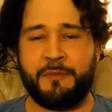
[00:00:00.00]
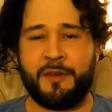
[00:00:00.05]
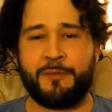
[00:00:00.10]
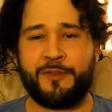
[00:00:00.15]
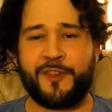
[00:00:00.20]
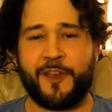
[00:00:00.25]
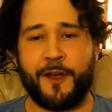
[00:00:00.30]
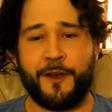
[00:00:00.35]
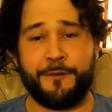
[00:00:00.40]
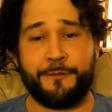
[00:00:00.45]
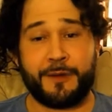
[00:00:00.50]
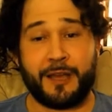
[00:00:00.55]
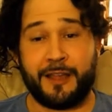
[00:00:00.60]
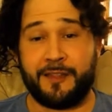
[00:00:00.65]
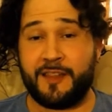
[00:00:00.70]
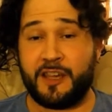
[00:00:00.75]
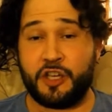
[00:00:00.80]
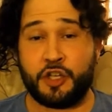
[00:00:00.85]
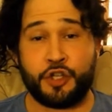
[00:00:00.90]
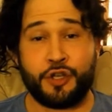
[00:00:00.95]
himself because
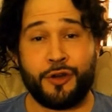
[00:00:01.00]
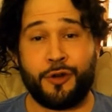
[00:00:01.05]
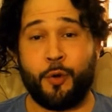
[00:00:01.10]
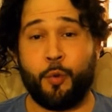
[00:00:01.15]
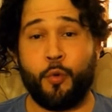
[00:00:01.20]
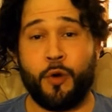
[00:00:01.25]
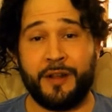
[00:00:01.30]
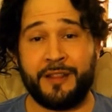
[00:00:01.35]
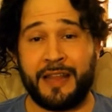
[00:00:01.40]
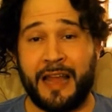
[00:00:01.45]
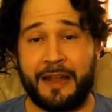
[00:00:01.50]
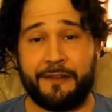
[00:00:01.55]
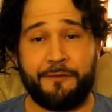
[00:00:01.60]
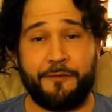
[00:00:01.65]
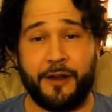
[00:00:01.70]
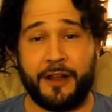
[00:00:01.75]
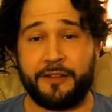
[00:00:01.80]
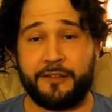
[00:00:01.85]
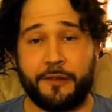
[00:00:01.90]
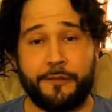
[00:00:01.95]
he should have won that
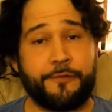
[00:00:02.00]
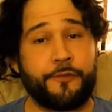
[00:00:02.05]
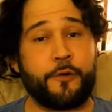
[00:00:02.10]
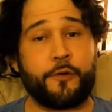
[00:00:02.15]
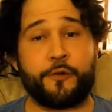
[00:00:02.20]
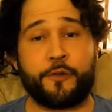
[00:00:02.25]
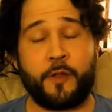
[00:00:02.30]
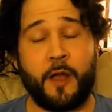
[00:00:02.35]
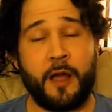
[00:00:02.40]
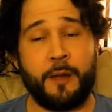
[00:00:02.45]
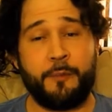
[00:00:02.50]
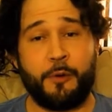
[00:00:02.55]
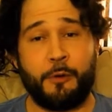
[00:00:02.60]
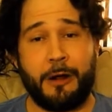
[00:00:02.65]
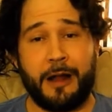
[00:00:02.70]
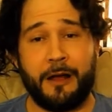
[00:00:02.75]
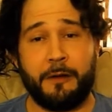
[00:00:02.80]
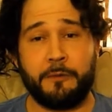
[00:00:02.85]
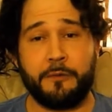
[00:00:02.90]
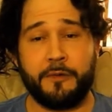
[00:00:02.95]
fight the first time
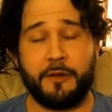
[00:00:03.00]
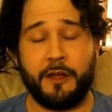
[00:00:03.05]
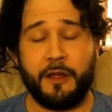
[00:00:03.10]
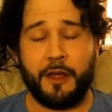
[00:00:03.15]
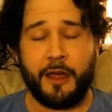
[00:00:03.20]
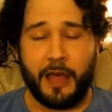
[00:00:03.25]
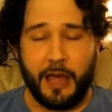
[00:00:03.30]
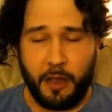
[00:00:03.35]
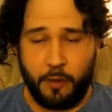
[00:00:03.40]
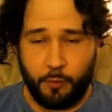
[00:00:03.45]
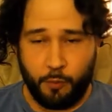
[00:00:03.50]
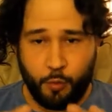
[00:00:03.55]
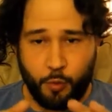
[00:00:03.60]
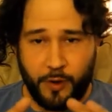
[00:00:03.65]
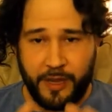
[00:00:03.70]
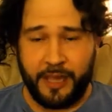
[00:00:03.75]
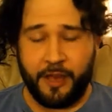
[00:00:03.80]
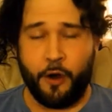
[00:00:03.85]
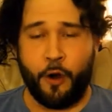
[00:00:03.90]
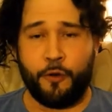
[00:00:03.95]
around. And
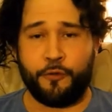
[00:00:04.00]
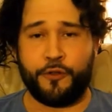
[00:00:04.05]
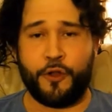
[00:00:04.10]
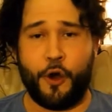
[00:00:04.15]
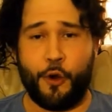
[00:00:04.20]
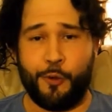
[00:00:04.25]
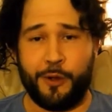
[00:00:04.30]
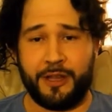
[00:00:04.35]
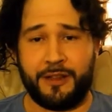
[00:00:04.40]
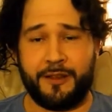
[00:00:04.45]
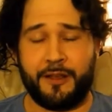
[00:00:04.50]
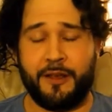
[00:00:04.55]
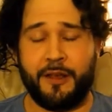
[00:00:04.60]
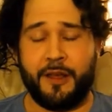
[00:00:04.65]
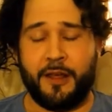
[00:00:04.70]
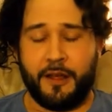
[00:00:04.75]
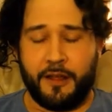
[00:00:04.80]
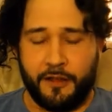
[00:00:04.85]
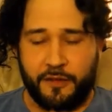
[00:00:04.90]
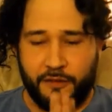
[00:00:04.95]
we all know it.
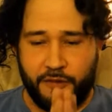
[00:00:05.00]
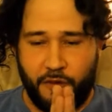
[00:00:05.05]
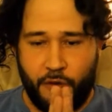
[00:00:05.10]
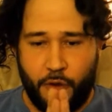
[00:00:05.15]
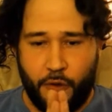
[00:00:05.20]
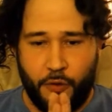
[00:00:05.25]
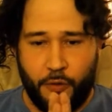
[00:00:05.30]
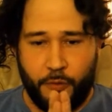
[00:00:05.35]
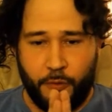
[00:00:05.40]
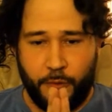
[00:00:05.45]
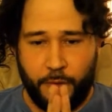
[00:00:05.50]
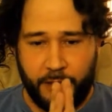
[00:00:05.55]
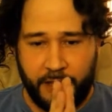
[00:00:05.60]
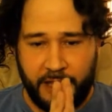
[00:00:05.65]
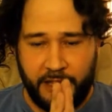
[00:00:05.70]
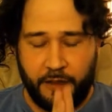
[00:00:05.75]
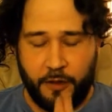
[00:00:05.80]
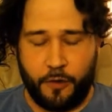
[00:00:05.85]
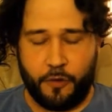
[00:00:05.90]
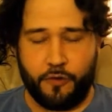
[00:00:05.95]
So
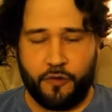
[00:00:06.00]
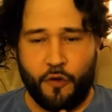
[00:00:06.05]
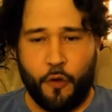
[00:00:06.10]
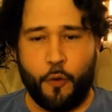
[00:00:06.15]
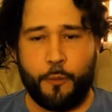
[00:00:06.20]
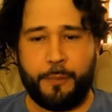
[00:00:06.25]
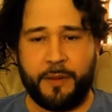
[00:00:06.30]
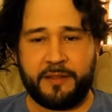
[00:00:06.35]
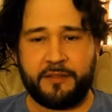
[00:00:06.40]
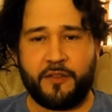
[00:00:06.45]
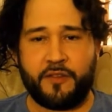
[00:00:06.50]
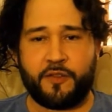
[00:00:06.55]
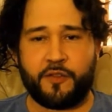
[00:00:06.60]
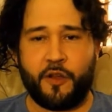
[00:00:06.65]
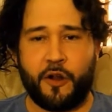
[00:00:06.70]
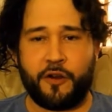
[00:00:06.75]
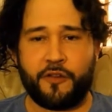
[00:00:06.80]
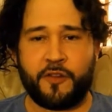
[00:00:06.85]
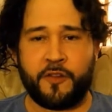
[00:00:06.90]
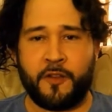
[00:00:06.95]
here's hoping the
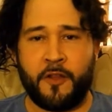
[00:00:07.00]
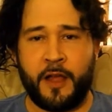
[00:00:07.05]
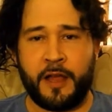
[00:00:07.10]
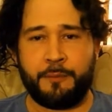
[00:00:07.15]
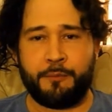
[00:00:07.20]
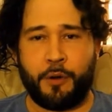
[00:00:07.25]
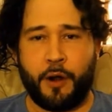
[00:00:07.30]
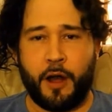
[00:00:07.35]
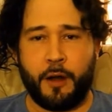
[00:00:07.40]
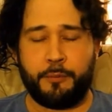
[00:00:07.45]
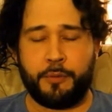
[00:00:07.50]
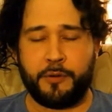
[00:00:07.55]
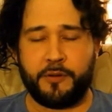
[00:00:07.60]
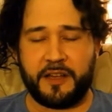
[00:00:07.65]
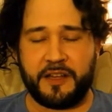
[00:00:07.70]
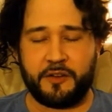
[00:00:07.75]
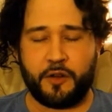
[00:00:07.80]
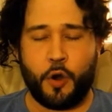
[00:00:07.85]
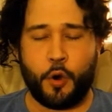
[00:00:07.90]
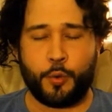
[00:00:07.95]
stars align
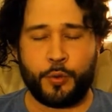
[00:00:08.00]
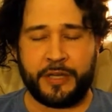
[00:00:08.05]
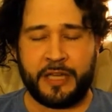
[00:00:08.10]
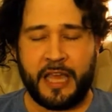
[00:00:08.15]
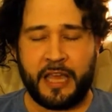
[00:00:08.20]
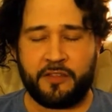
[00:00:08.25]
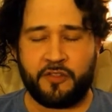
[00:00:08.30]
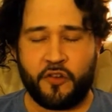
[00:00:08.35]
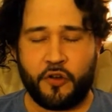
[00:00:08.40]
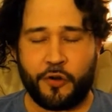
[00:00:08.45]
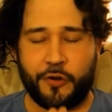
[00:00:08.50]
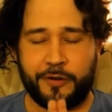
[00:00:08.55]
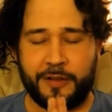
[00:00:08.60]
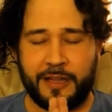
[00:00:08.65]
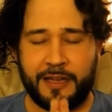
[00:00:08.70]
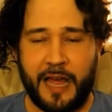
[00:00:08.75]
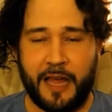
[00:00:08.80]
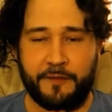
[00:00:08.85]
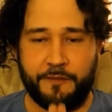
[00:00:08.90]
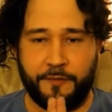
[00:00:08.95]
properly. No one gets hurt
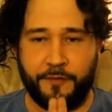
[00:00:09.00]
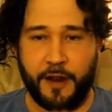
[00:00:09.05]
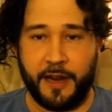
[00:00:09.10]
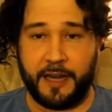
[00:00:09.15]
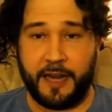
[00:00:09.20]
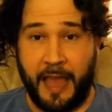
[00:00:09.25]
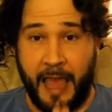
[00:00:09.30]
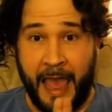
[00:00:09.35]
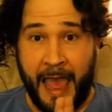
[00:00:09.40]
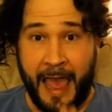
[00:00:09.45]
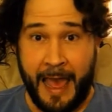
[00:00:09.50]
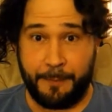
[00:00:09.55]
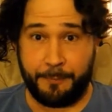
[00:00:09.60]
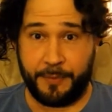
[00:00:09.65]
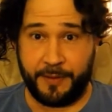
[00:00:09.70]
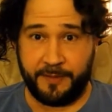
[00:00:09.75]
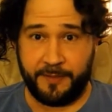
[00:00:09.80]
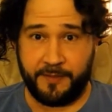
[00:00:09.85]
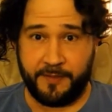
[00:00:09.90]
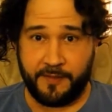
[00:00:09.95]
and that fight
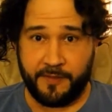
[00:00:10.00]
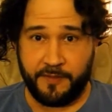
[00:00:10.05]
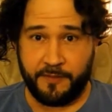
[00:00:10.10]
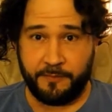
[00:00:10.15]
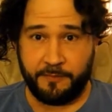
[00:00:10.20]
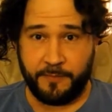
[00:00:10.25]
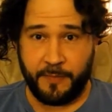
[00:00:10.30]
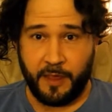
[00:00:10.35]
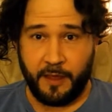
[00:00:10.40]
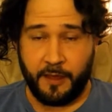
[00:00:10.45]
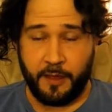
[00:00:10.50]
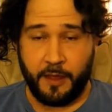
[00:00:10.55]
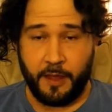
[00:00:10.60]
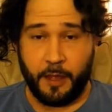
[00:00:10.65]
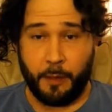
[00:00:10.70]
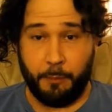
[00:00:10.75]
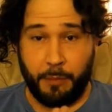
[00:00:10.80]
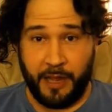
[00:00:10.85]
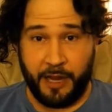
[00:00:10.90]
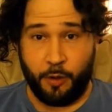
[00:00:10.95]
happens.
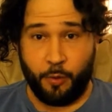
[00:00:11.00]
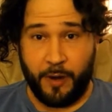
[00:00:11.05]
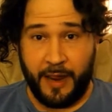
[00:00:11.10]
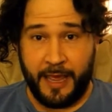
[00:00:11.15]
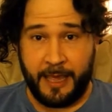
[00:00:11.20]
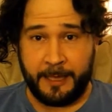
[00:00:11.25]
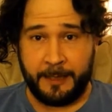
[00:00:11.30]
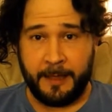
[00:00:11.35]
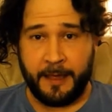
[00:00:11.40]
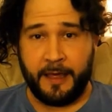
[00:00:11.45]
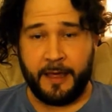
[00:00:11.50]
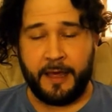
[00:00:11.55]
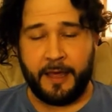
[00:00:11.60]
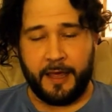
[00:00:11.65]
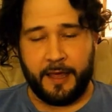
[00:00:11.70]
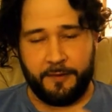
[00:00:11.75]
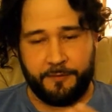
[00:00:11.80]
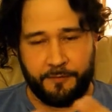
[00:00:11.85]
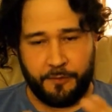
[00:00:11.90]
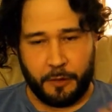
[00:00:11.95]
By the way,
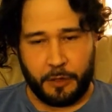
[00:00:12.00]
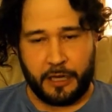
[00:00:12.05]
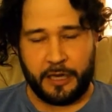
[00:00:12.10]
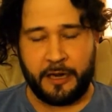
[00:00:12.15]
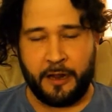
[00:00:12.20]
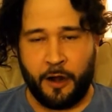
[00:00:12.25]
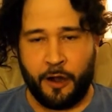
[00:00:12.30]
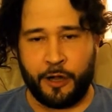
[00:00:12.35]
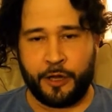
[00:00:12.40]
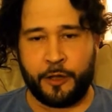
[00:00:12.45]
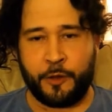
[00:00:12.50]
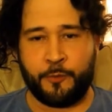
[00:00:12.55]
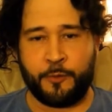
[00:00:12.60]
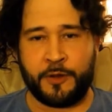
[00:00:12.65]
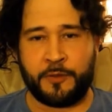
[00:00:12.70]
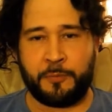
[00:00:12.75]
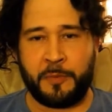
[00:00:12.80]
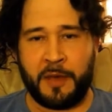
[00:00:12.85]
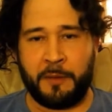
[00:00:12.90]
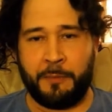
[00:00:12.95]
if you're going to argue
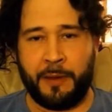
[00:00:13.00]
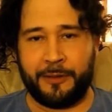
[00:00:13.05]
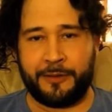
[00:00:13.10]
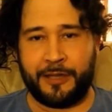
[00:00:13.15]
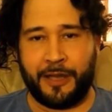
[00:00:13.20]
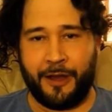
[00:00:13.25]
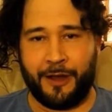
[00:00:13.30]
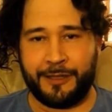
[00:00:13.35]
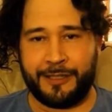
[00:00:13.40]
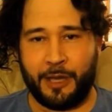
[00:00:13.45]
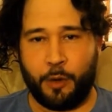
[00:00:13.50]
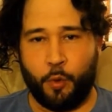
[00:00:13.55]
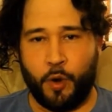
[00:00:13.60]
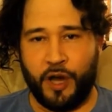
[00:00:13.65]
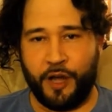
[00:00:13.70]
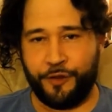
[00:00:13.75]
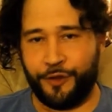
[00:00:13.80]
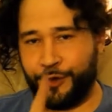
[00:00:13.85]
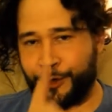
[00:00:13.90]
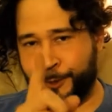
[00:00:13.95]
with me about Deontay
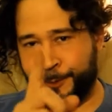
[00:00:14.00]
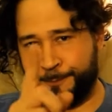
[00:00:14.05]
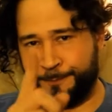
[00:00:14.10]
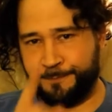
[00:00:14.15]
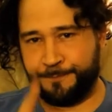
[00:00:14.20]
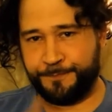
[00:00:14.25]
Wilder,